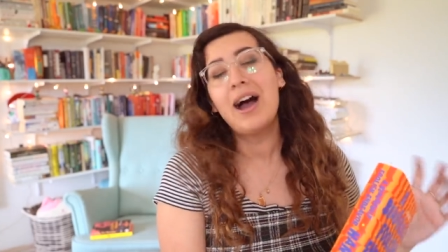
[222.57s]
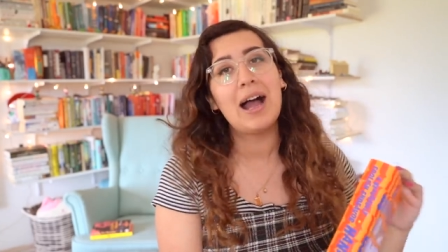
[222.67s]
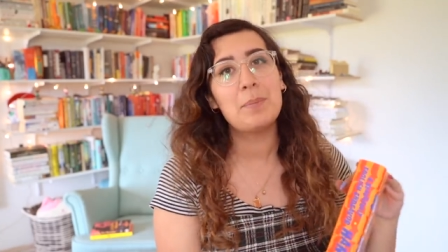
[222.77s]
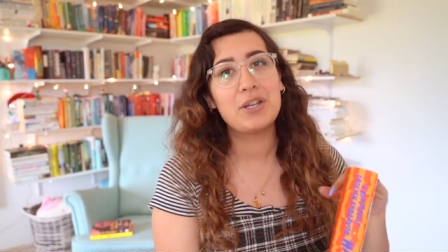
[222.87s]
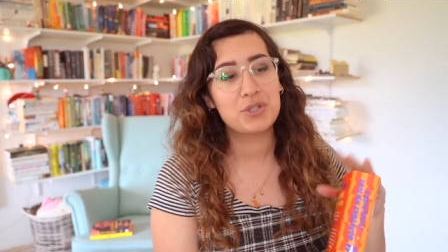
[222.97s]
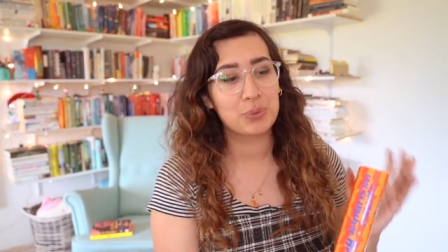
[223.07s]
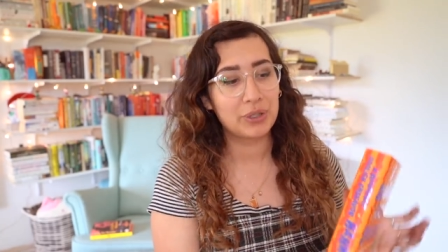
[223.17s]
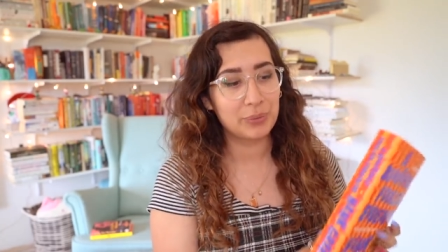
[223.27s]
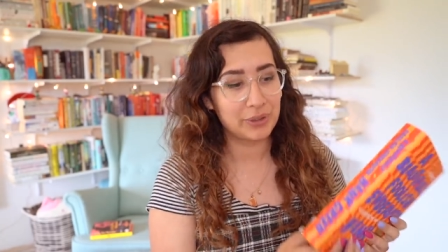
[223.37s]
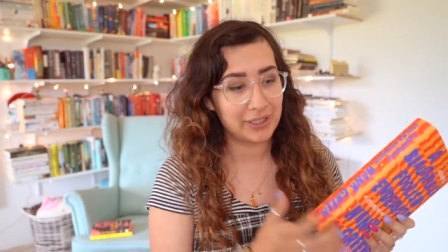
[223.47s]
I meant to
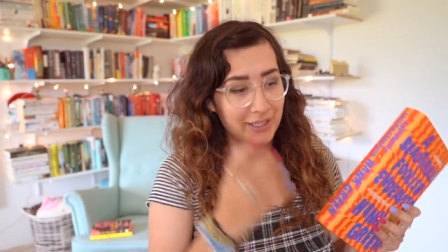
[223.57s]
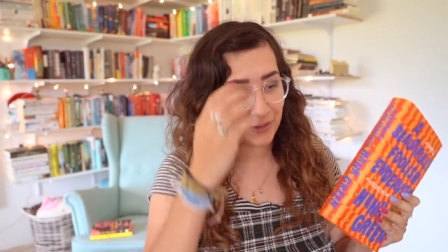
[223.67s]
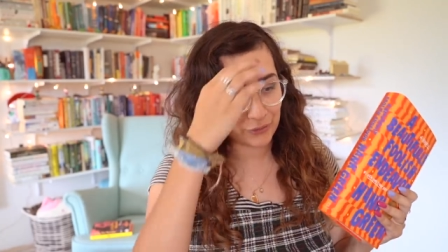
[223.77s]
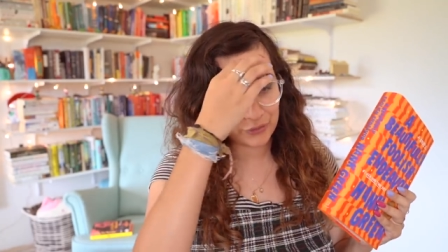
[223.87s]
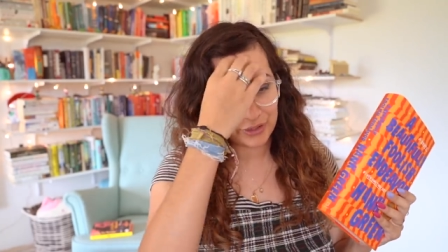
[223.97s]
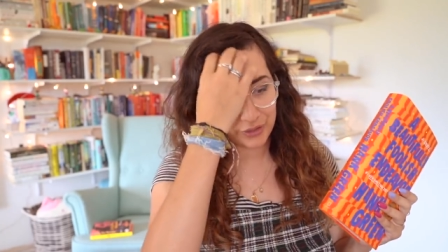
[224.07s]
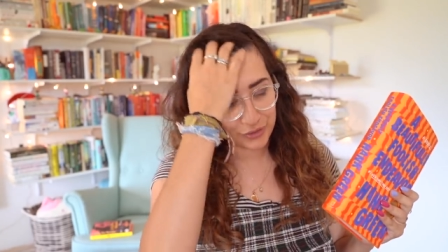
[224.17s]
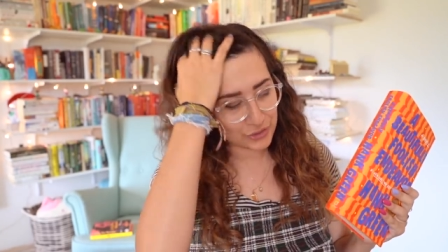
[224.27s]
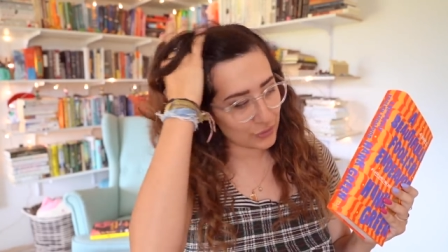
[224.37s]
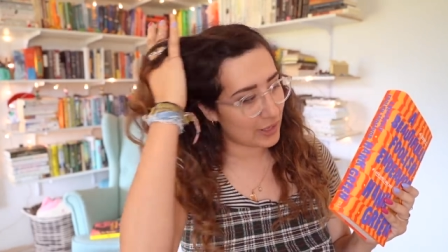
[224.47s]
reread it earlier
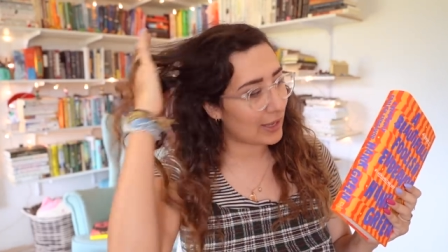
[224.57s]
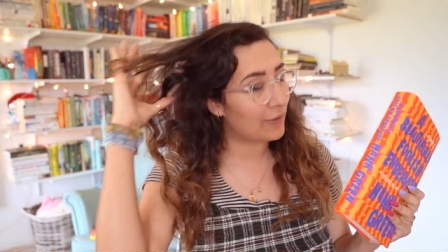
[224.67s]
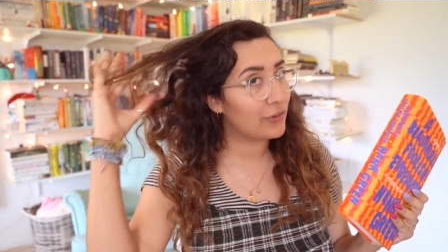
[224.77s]
so that I